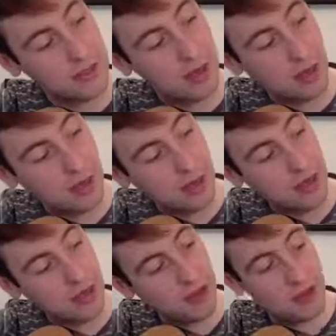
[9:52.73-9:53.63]
our
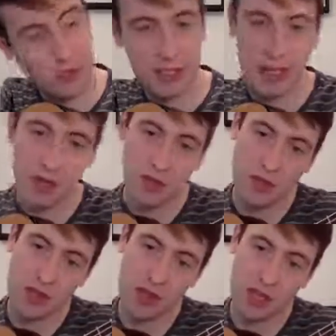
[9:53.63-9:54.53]
3rd finger on
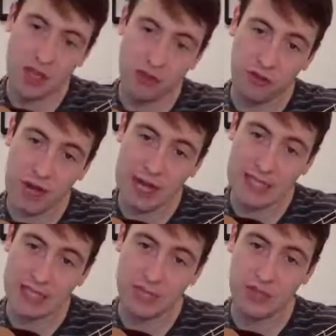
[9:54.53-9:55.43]
the 3rd
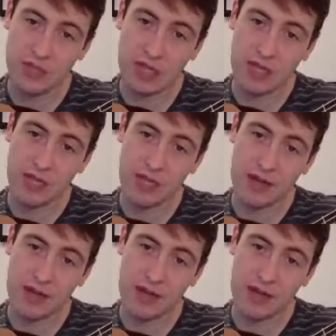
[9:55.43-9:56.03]
fret of the G string,